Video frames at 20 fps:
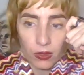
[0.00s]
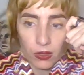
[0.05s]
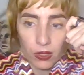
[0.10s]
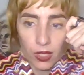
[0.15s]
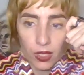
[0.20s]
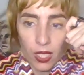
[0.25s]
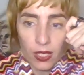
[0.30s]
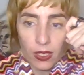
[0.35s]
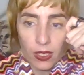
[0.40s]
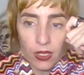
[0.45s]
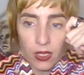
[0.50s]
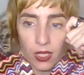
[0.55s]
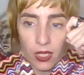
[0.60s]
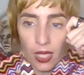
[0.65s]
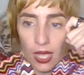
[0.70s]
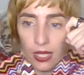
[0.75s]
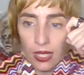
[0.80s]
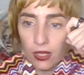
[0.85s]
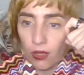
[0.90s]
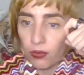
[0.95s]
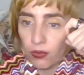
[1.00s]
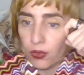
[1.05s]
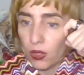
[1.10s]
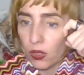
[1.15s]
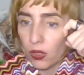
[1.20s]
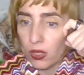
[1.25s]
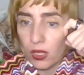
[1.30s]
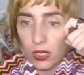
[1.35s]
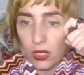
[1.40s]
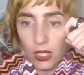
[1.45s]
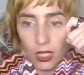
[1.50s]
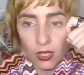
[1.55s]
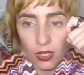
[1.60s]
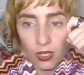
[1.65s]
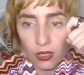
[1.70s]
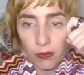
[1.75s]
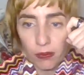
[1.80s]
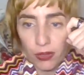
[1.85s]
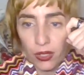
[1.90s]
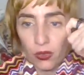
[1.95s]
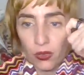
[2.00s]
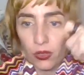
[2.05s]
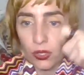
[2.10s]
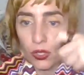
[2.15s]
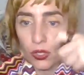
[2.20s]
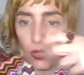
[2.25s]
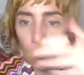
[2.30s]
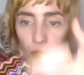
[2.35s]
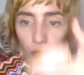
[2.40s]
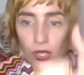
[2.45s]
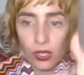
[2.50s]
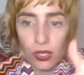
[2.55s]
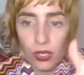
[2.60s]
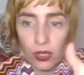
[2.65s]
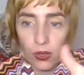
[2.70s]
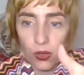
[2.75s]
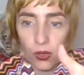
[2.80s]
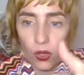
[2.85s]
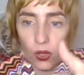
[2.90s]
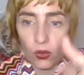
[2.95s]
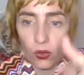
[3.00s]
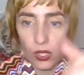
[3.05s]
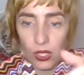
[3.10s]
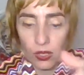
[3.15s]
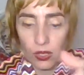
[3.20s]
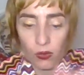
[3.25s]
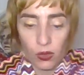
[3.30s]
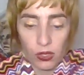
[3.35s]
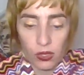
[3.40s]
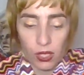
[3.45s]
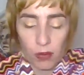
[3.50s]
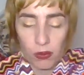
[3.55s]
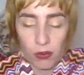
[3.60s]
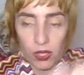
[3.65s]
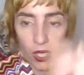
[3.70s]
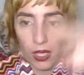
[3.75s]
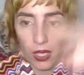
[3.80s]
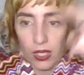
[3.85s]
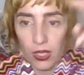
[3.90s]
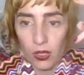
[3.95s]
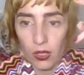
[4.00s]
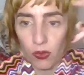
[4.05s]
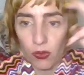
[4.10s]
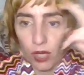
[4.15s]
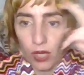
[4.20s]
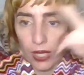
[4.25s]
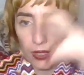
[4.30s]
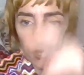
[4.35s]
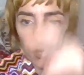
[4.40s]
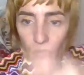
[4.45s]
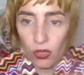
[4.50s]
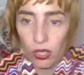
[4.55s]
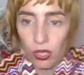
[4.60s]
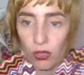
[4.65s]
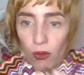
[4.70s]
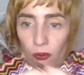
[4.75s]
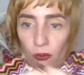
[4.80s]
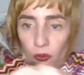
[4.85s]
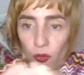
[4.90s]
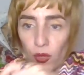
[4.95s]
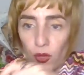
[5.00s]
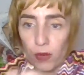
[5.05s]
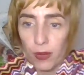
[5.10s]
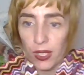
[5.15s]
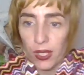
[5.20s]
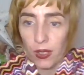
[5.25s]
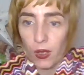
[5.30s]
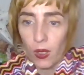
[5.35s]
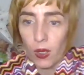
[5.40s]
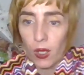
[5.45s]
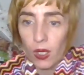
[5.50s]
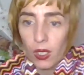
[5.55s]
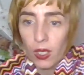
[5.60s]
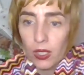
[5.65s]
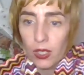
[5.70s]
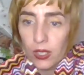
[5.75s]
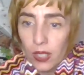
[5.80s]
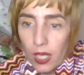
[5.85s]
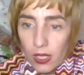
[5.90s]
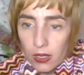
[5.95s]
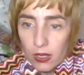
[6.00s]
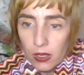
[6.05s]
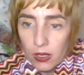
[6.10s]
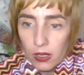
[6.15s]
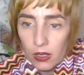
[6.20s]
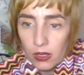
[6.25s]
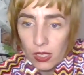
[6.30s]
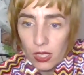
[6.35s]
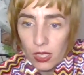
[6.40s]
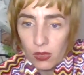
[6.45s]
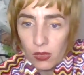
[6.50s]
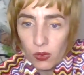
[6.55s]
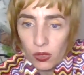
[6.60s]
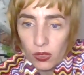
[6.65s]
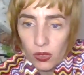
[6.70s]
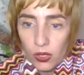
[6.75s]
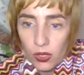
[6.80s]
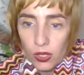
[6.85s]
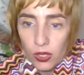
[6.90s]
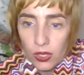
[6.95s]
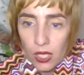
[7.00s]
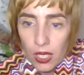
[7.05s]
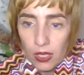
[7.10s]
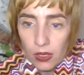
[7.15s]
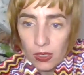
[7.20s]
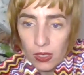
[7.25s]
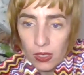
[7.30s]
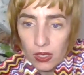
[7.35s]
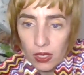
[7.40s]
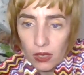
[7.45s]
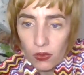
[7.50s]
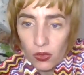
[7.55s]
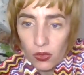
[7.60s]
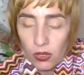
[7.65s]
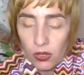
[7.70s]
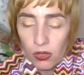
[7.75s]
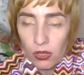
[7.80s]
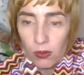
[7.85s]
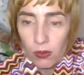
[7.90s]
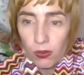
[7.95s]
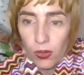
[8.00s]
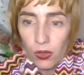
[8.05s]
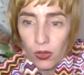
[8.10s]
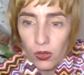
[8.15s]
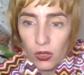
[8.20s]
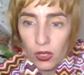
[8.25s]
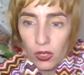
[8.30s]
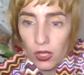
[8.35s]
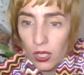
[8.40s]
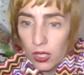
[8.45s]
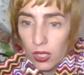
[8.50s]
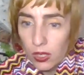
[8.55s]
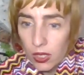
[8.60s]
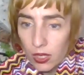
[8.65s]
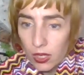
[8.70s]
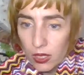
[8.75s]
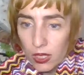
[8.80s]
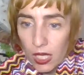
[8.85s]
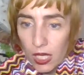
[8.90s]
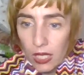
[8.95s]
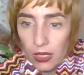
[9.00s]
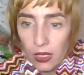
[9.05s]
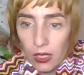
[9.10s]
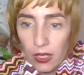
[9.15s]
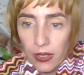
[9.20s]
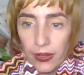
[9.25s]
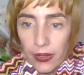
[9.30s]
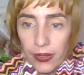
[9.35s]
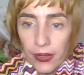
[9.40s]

And it's kind of not secret because you already know this, what I'm telling you, right? You're confirming. Yes, that's what you're saying, that he was not border. Yes, exactly.